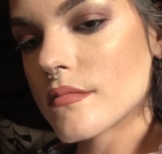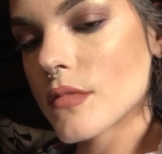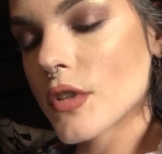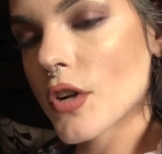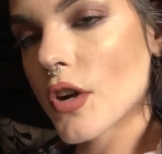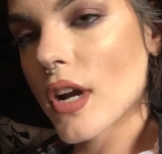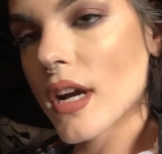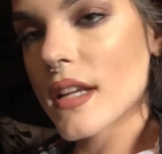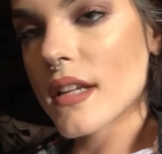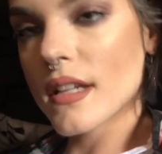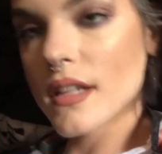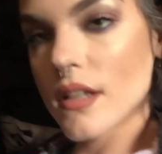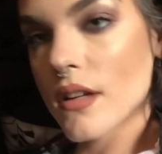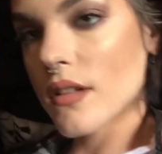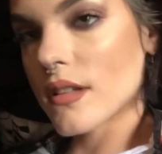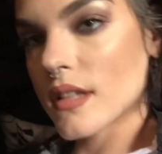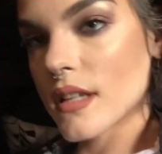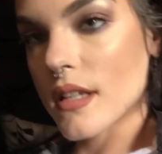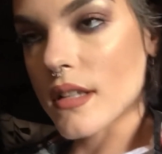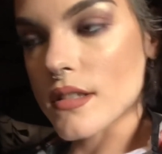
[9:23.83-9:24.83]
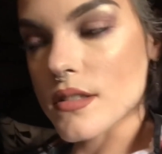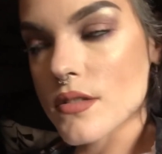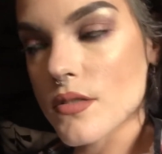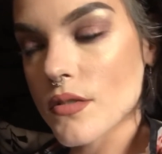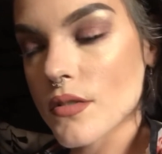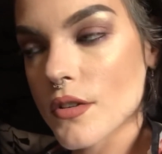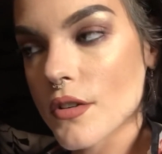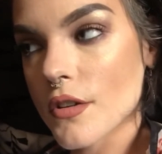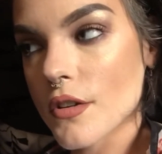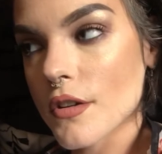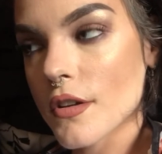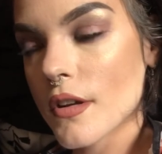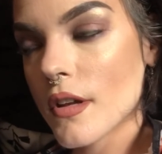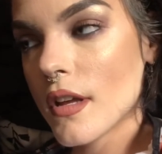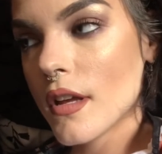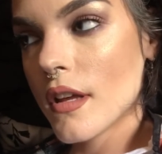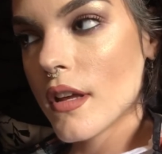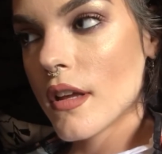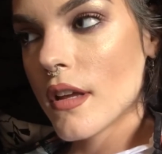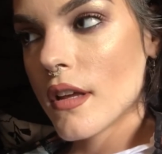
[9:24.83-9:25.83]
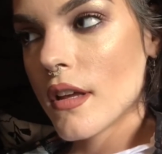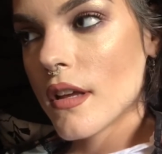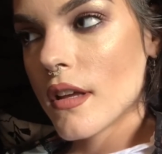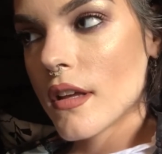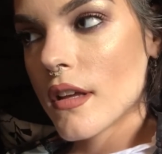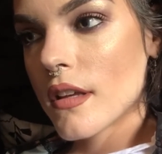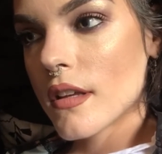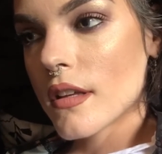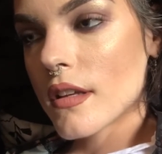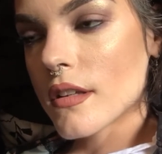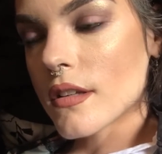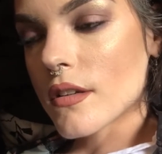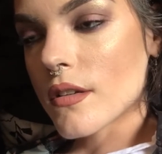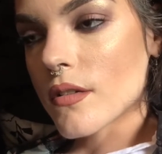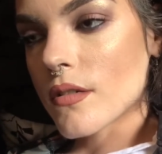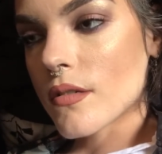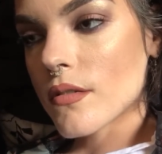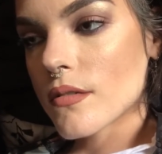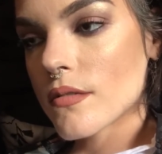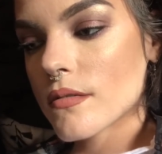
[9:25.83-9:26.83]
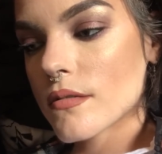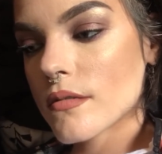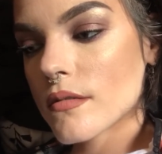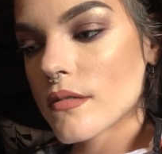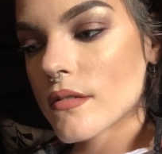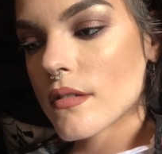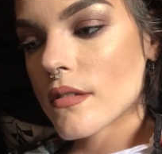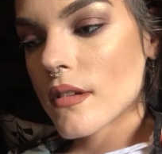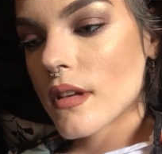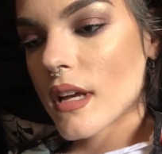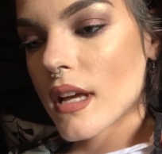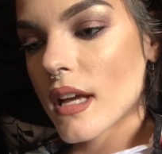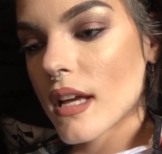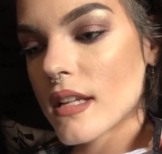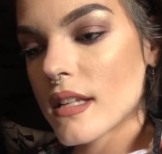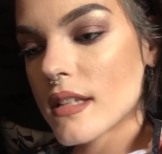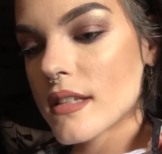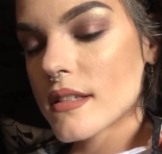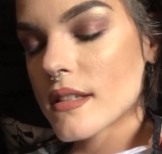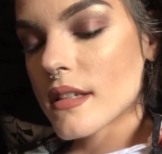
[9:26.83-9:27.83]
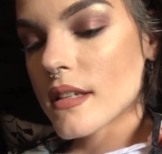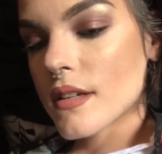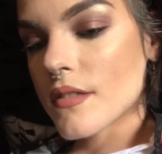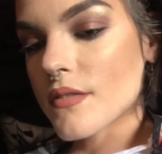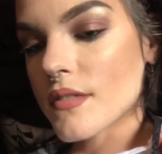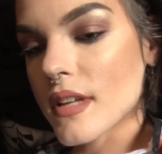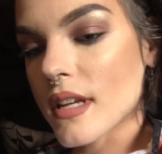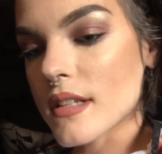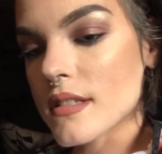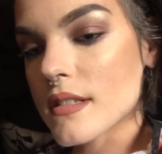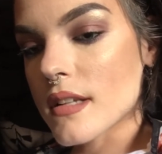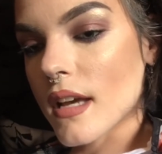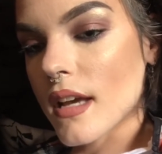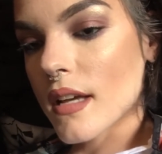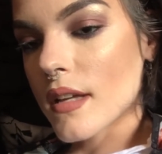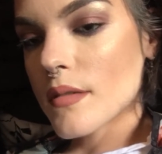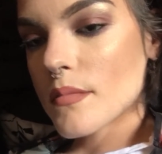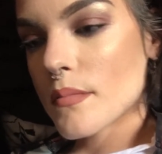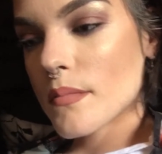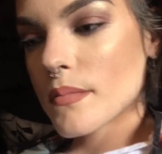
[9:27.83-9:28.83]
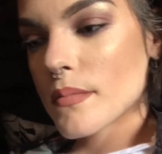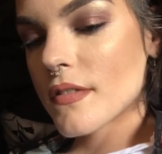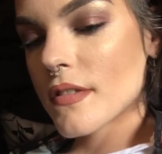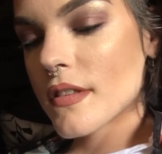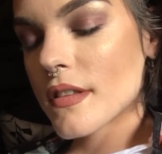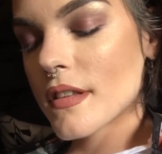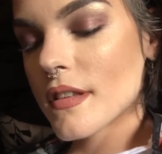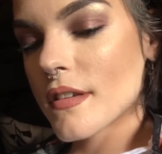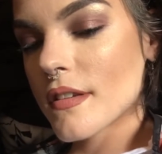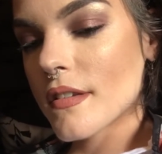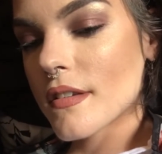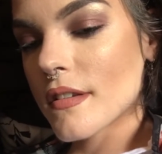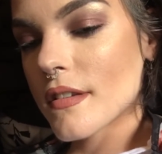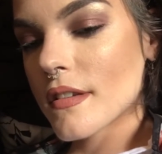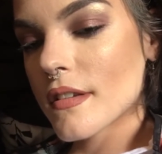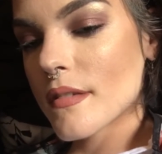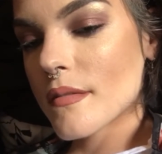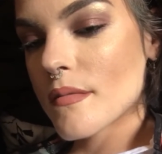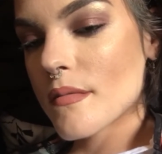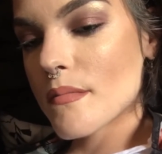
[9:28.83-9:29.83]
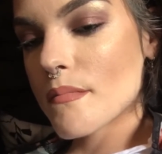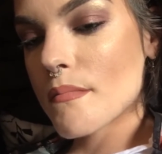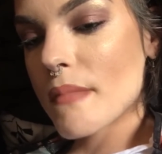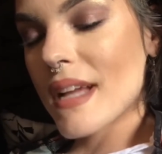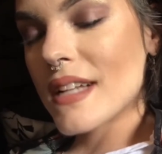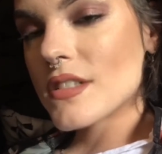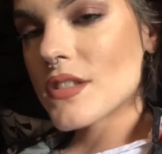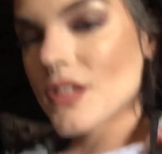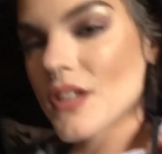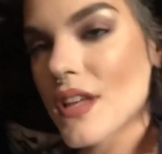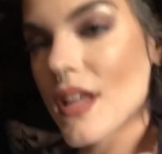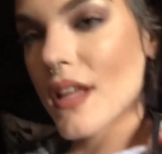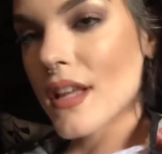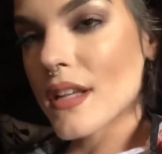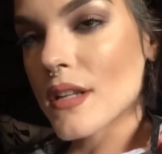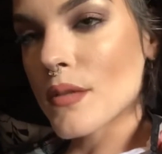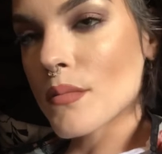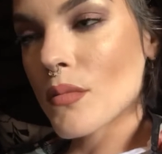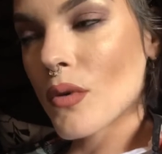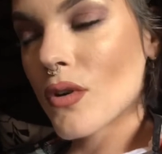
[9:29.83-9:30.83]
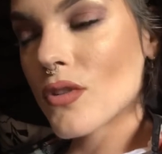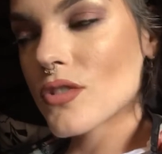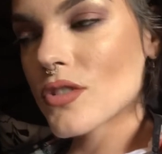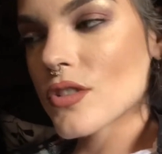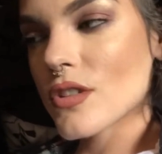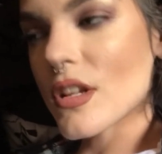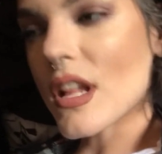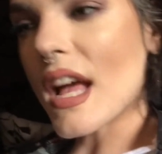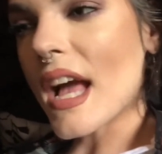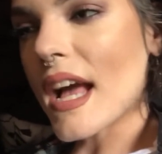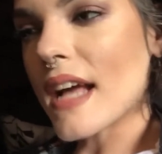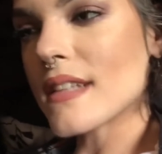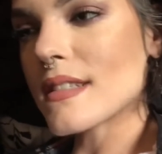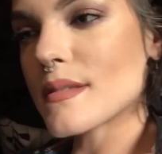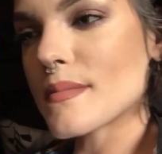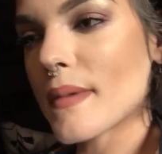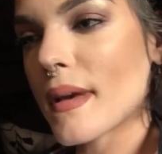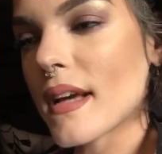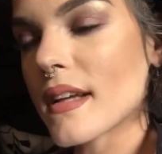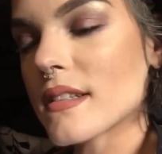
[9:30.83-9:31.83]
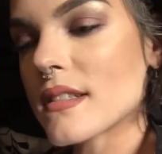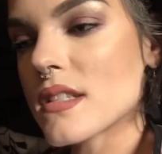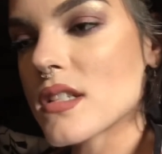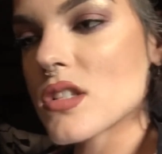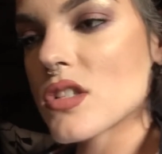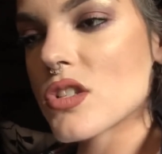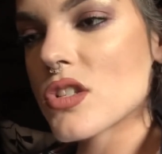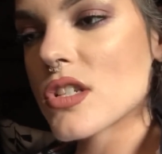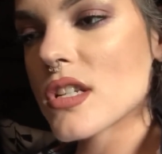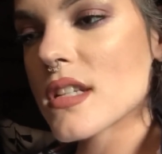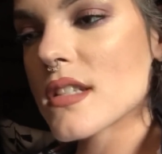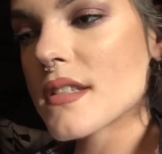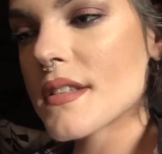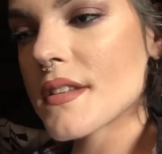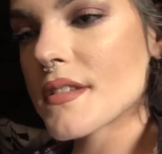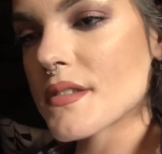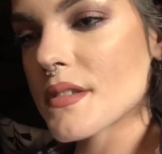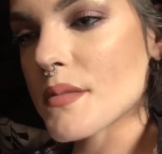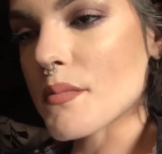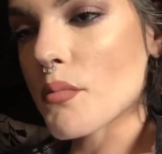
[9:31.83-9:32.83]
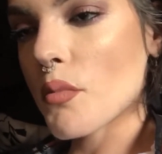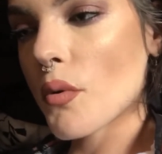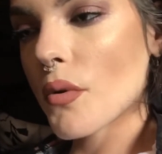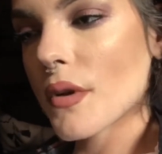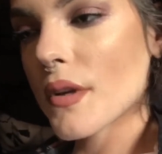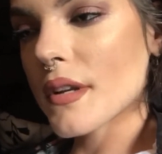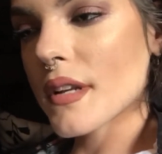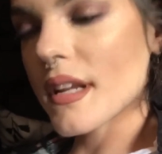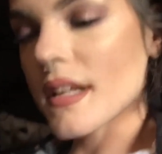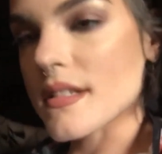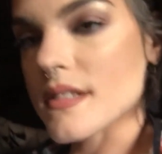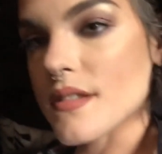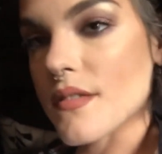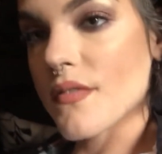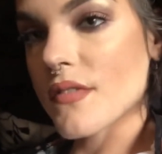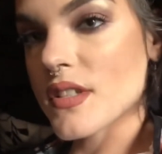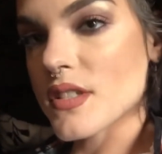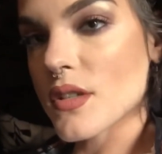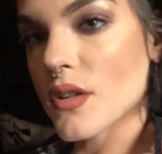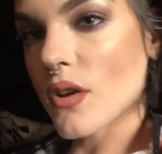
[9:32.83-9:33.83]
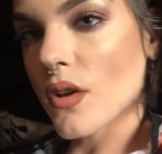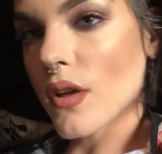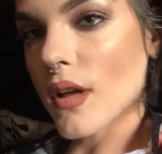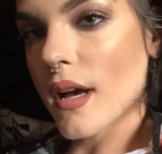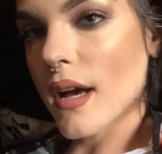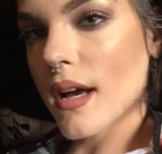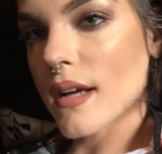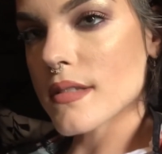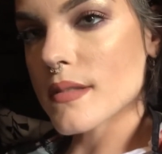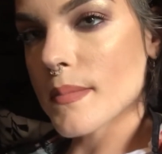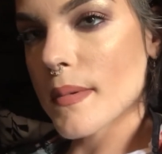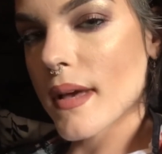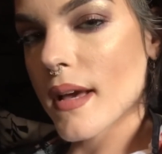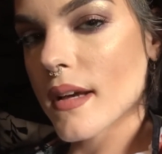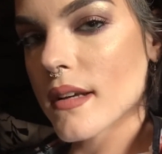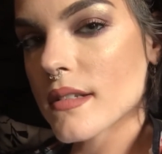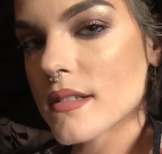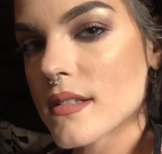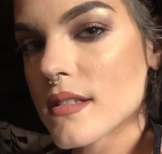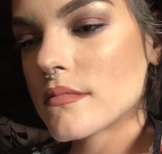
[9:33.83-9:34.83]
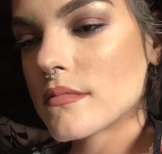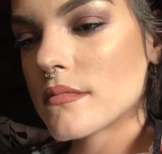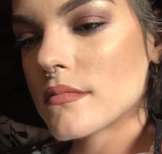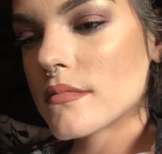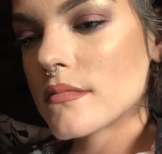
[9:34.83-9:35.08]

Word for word: a chronic illness or, you know, anything of that type. The mental and emotional aspect is just as important as the physical aspect.